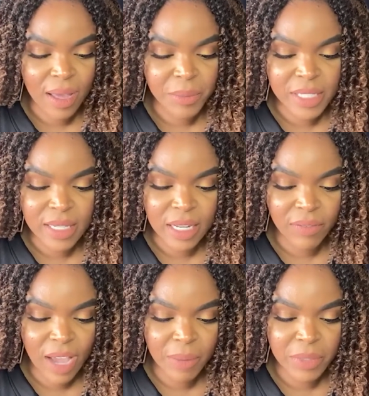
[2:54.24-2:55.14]
The City of
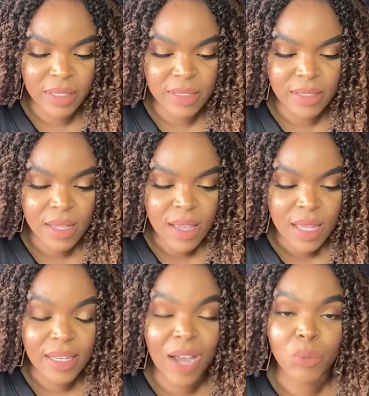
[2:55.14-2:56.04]
Compton is
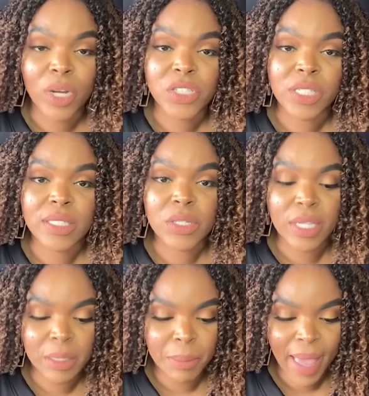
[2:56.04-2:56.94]
not rushing to
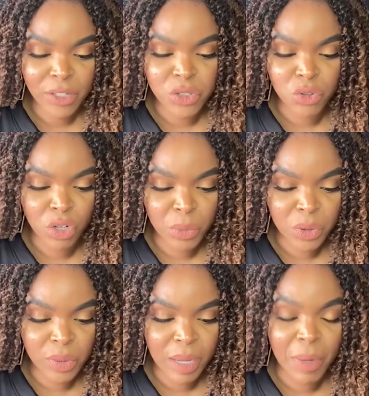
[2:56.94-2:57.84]
get back to
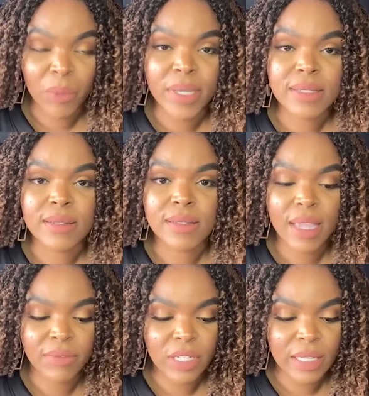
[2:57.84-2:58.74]
normal. Our resident
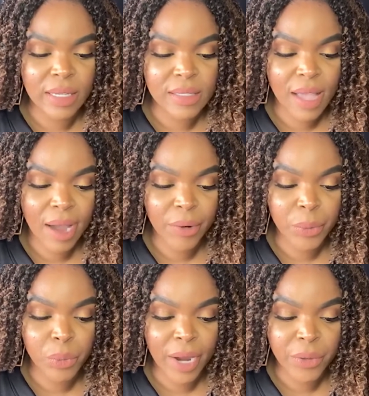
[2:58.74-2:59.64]
safety is our
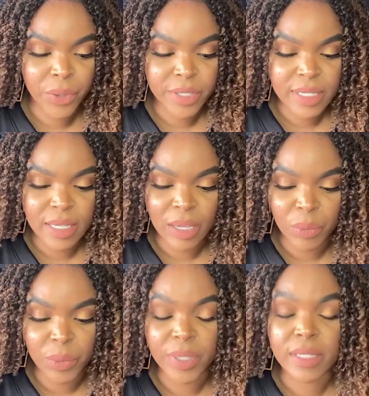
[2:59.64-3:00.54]
priority, and
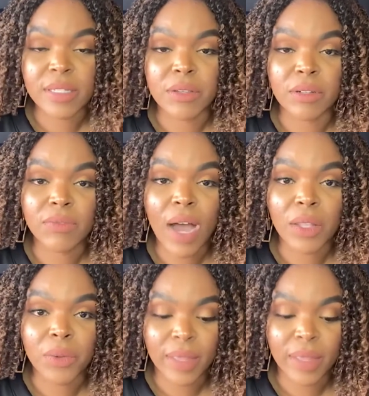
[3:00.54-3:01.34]
we will continue to follow the